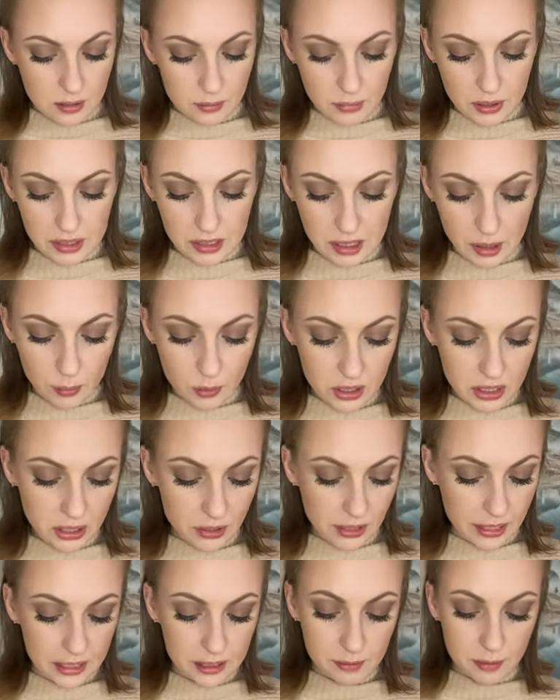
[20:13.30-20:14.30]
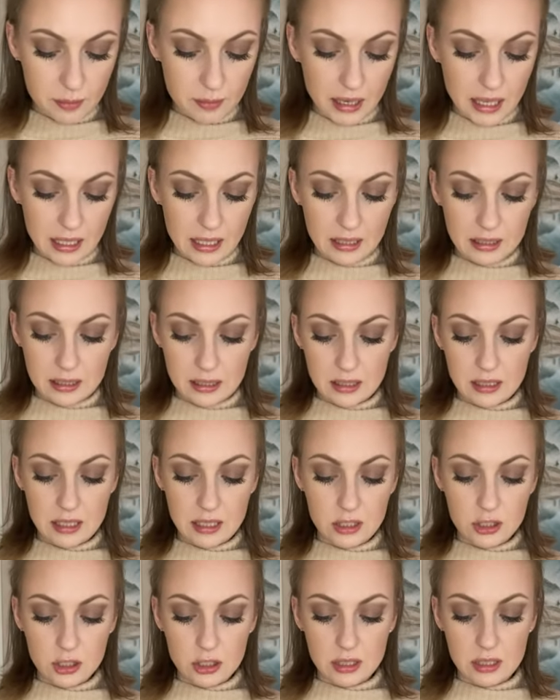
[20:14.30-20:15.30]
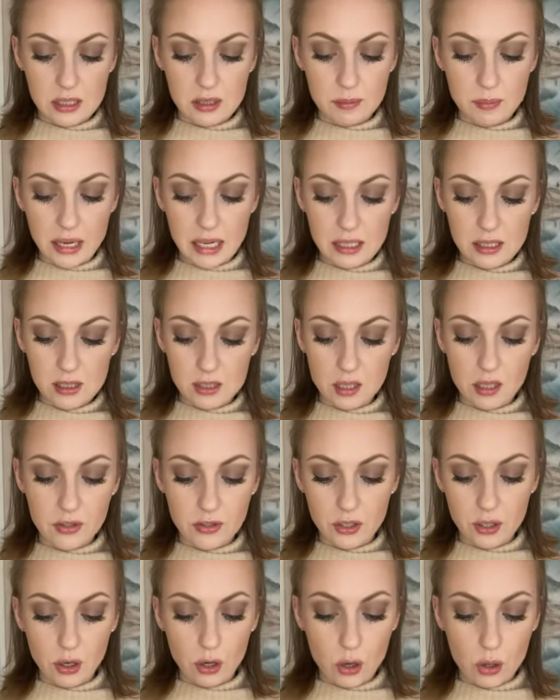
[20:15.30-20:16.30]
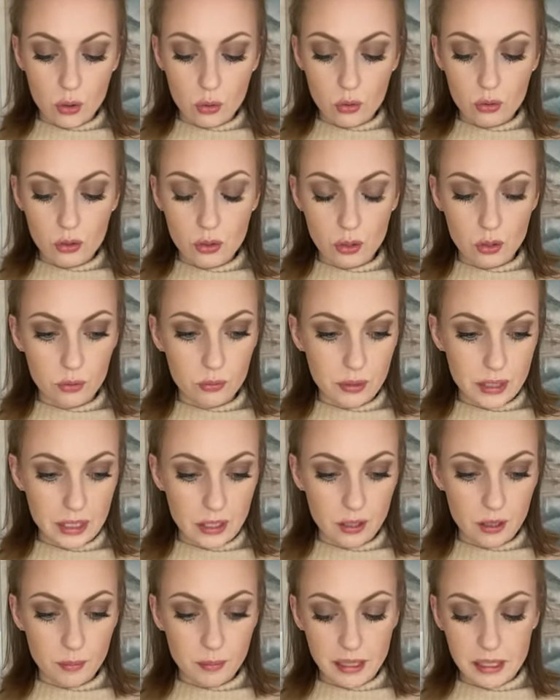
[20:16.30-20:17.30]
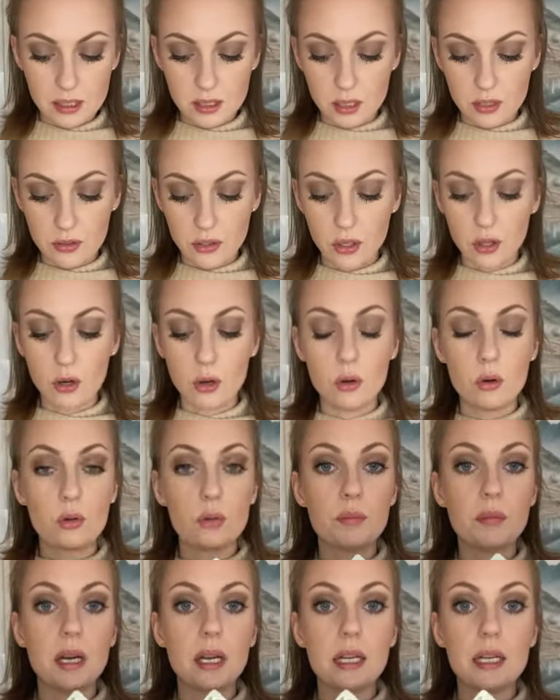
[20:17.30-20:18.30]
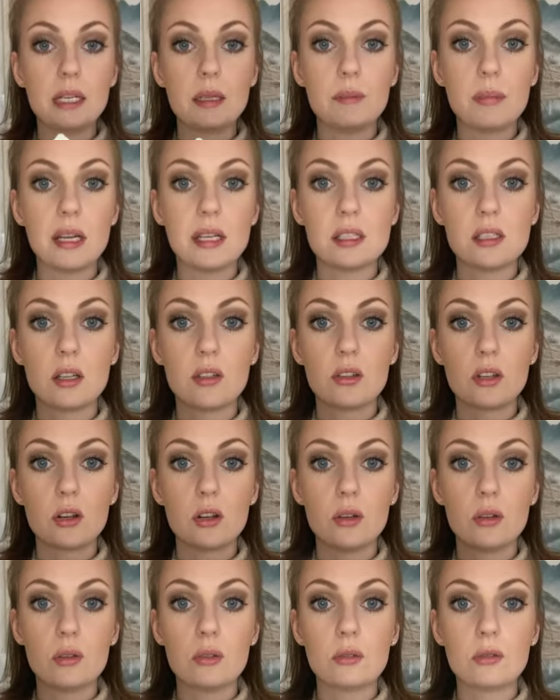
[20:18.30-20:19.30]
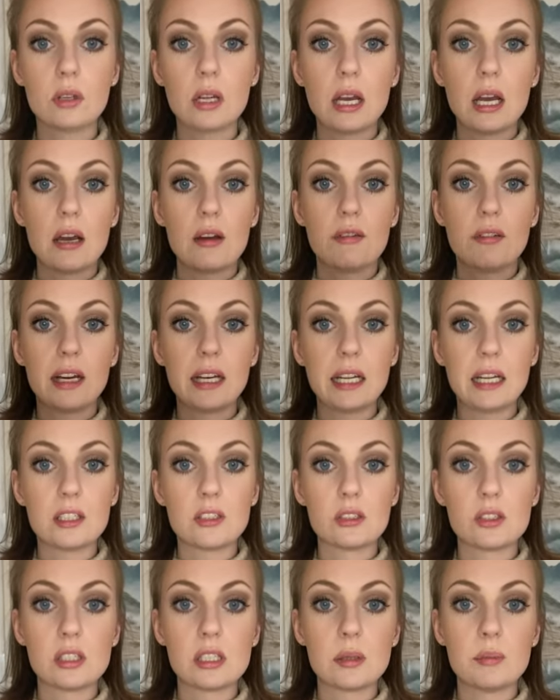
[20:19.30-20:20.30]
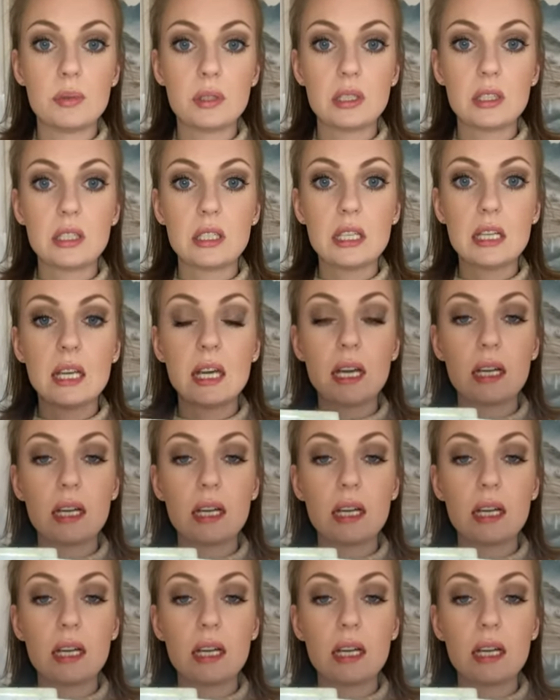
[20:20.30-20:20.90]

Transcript: But someone here has been making decisions based on their own career, based on their own money, based on their own financial stability.